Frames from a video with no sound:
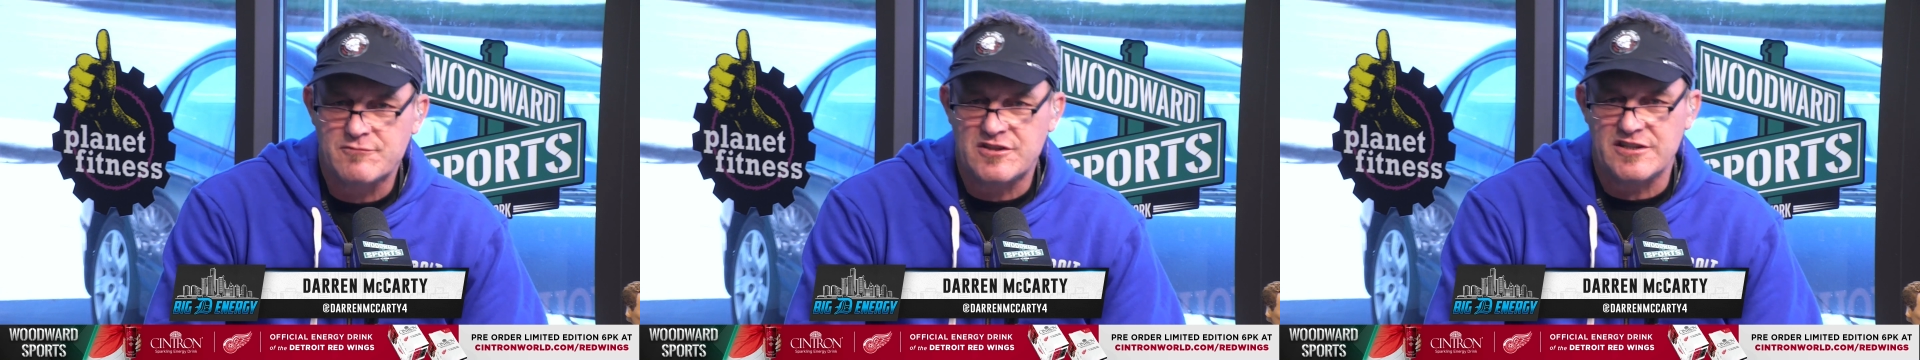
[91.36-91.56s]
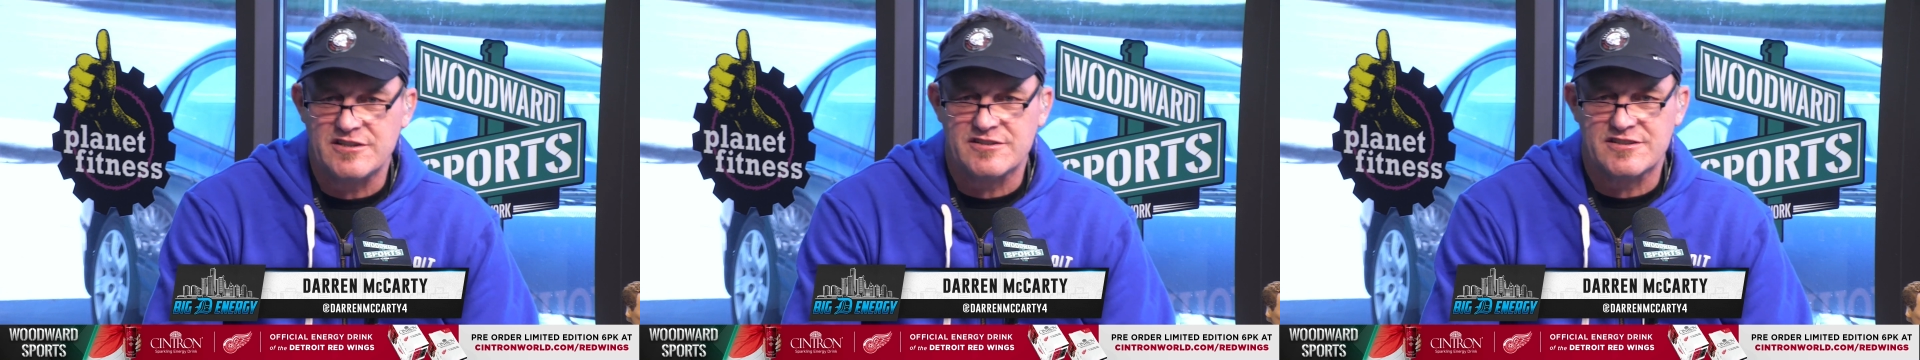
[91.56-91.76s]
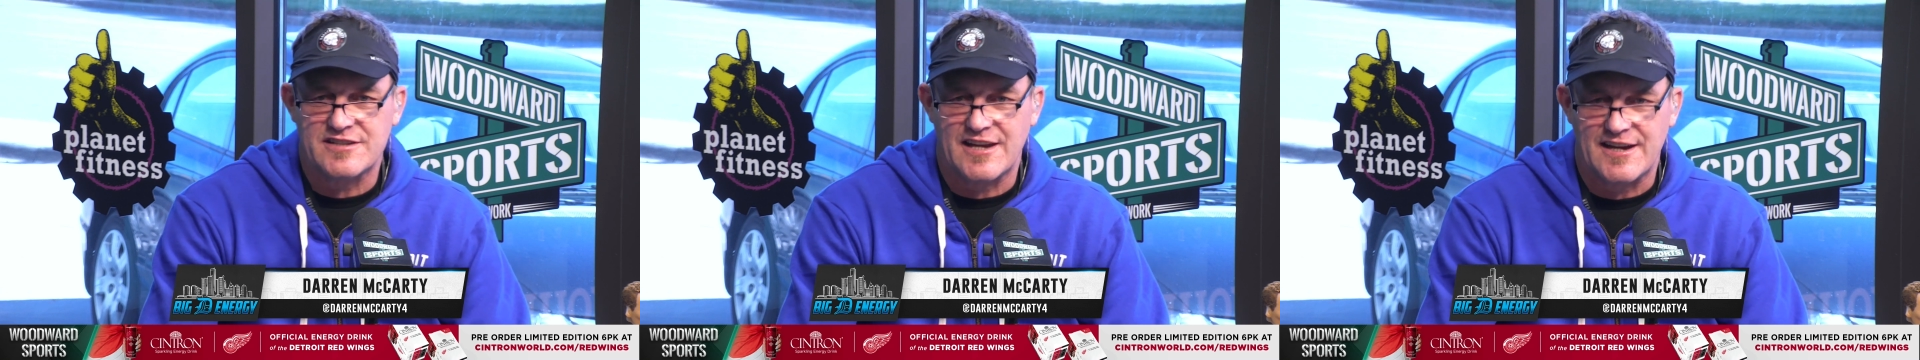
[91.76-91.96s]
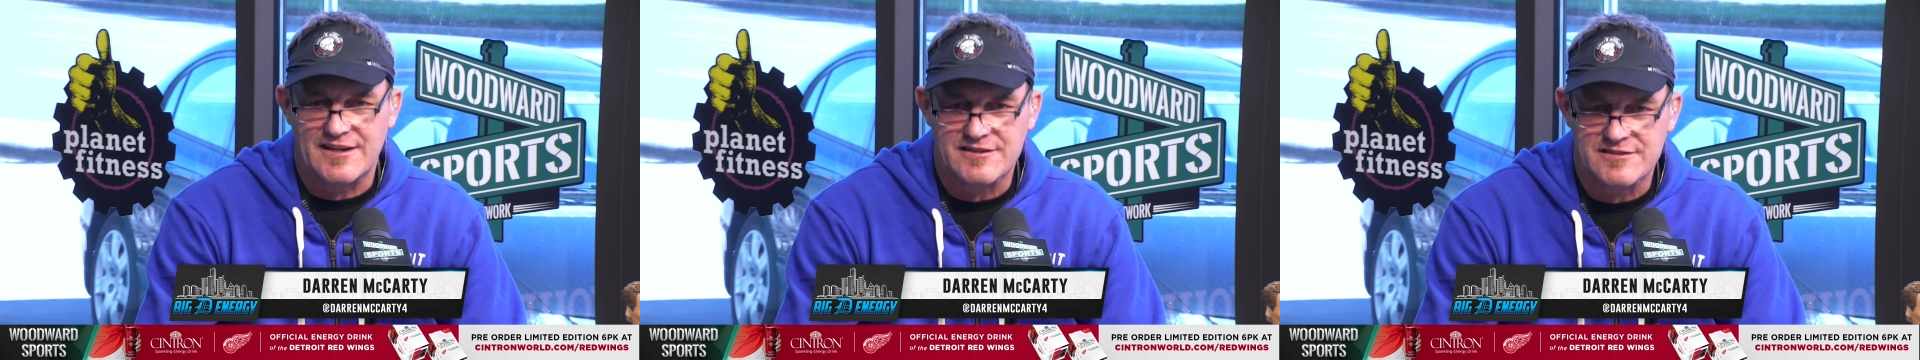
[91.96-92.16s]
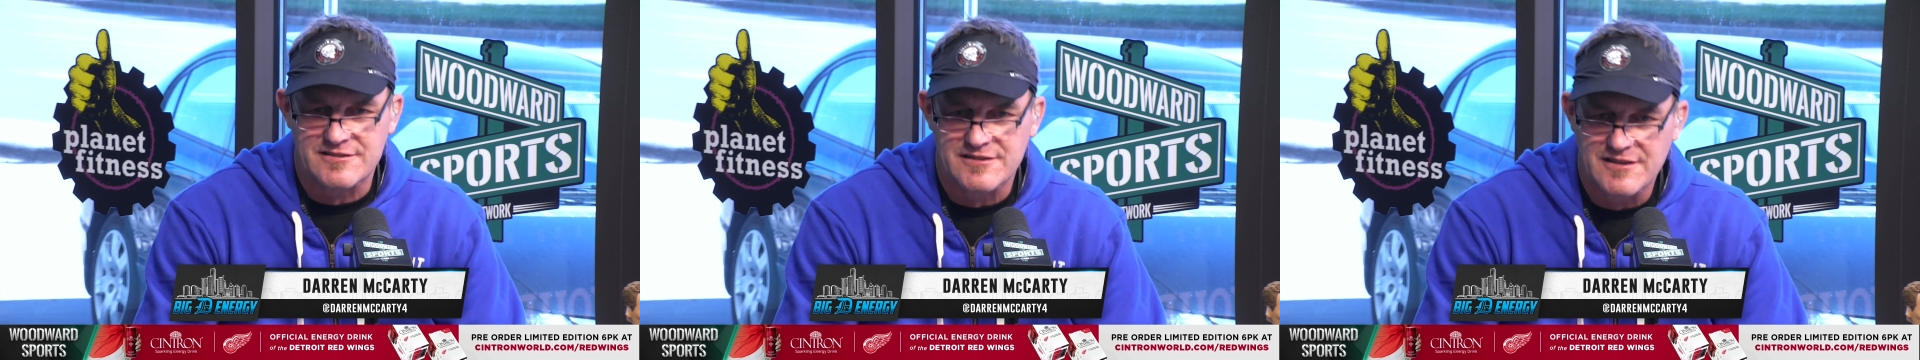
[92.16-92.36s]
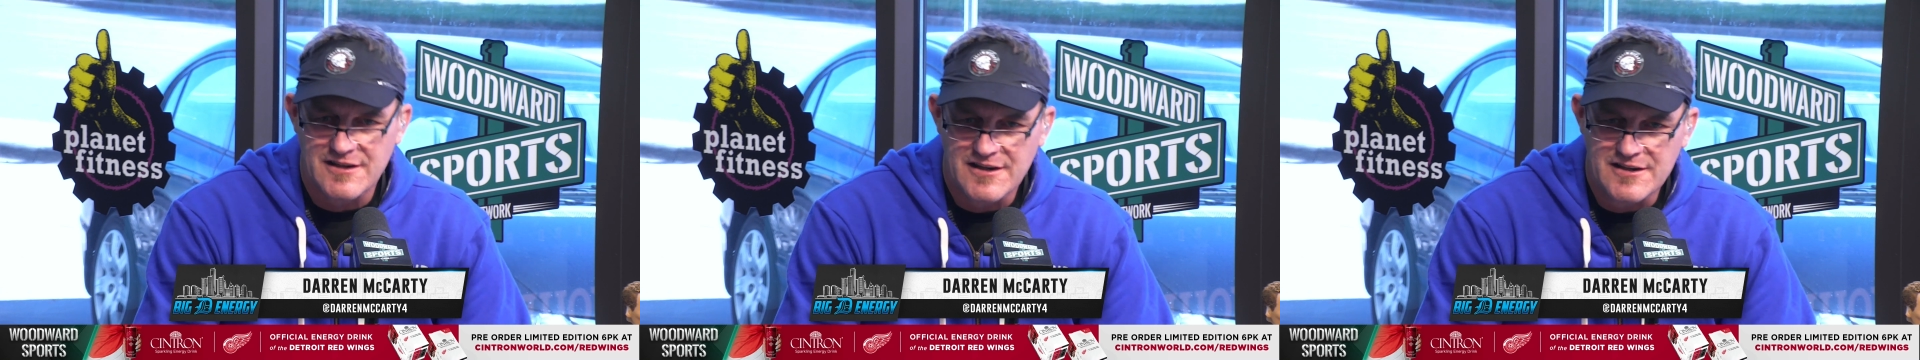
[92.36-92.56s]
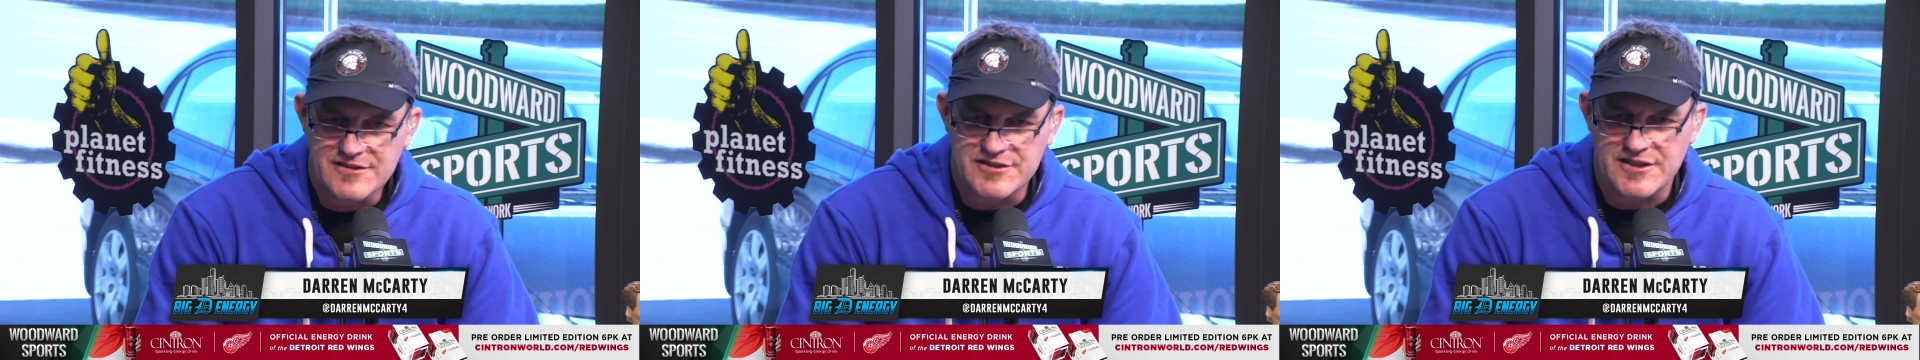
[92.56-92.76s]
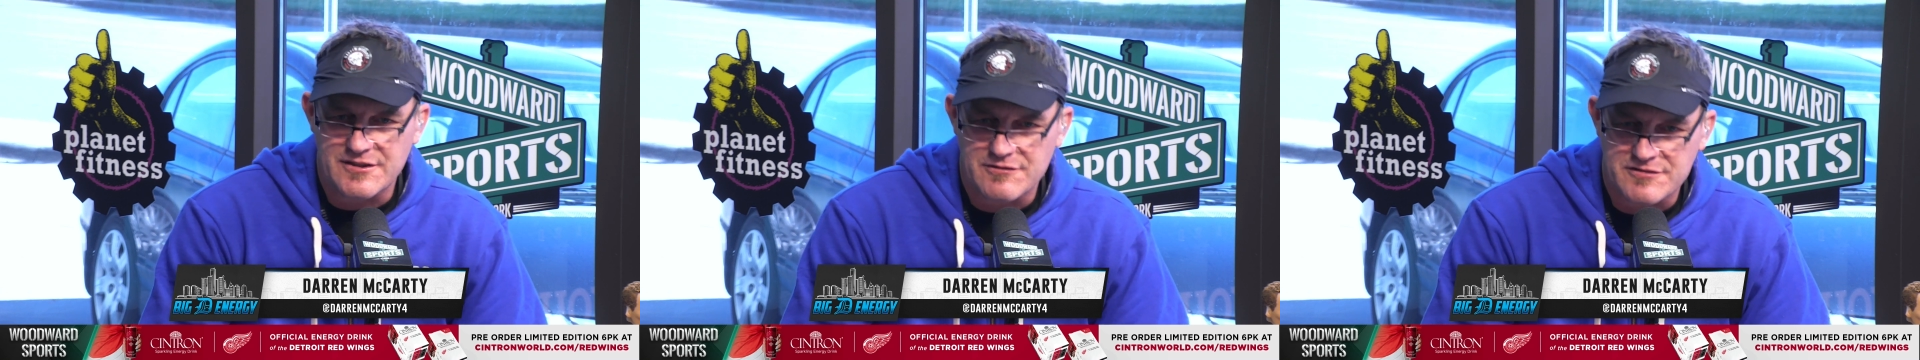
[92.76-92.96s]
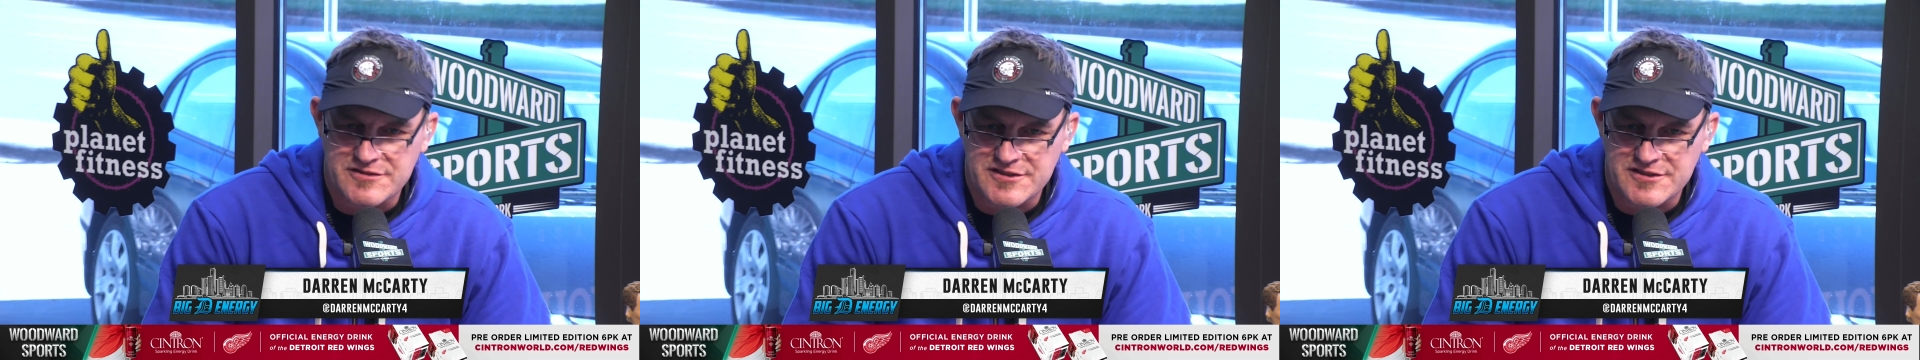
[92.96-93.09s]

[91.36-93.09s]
That's cheese Abe's boy. Gino's